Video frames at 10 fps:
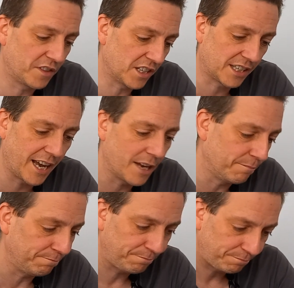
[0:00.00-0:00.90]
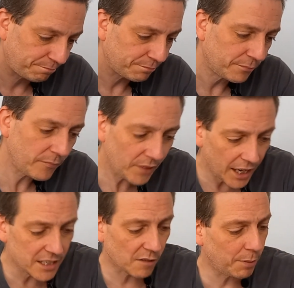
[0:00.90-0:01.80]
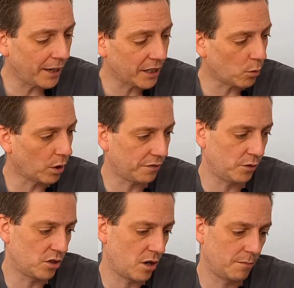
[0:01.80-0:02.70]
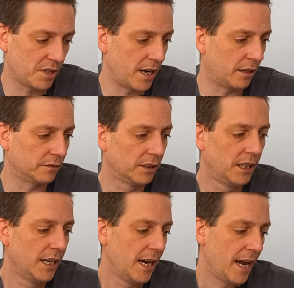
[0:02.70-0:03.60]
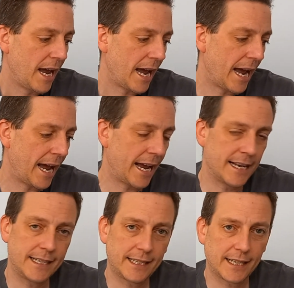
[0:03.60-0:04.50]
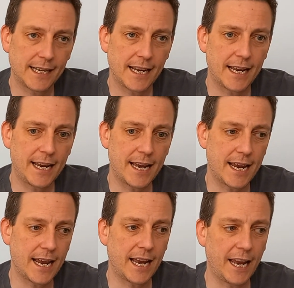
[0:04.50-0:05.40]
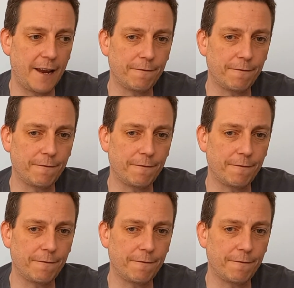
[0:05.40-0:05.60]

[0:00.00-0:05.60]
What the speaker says: this game is I've played it quite a few times now, and it